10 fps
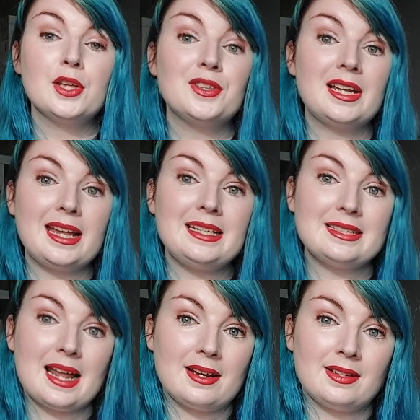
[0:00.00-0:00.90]
The Ladies'
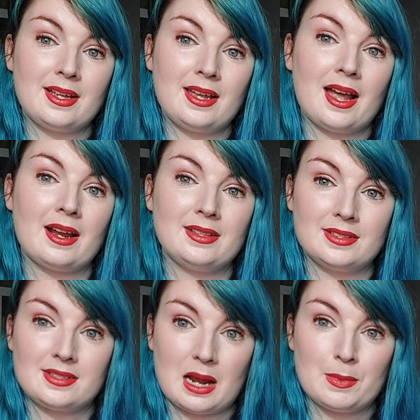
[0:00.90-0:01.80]
Land League and its
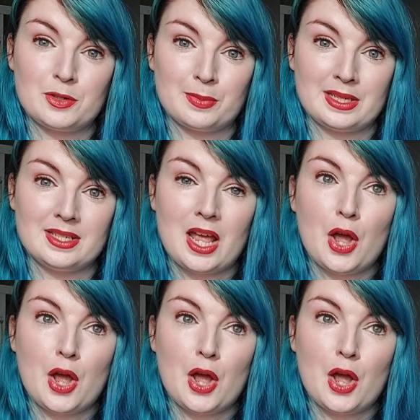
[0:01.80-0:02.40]
establishment